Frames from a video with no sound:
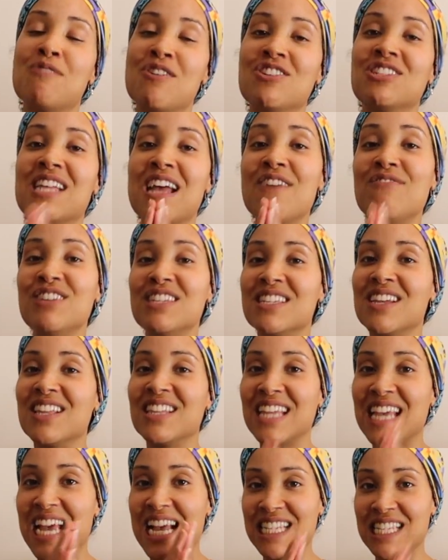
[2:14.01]
post every
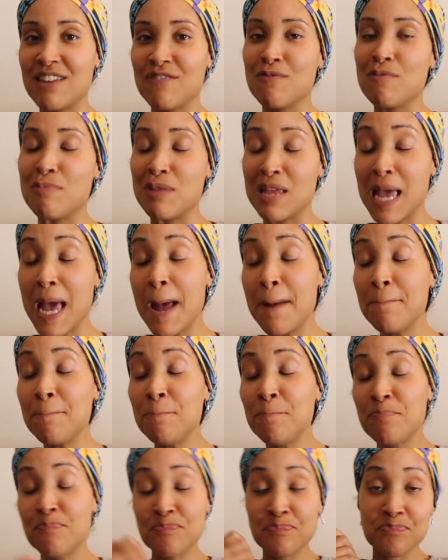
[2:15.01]
Sunday at 7
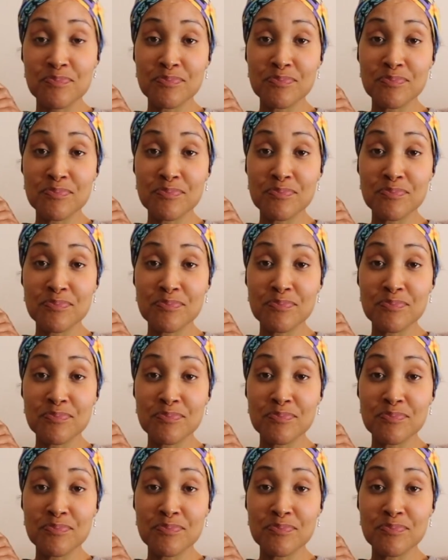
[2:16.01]
p.m.